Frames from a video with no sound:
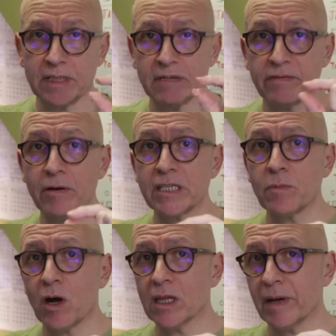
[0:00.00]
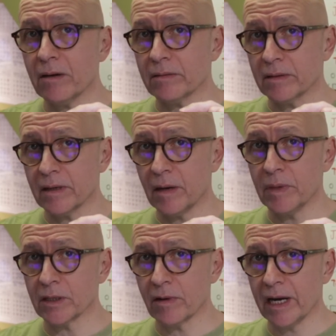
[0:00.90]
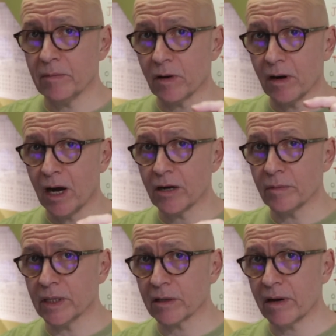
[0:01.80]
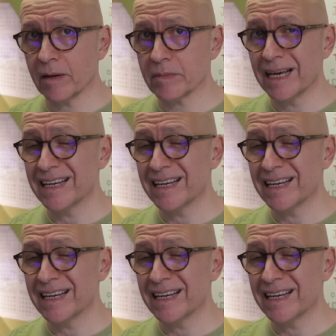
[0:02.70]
It's a very small amount, a milligram or 100 milligrams.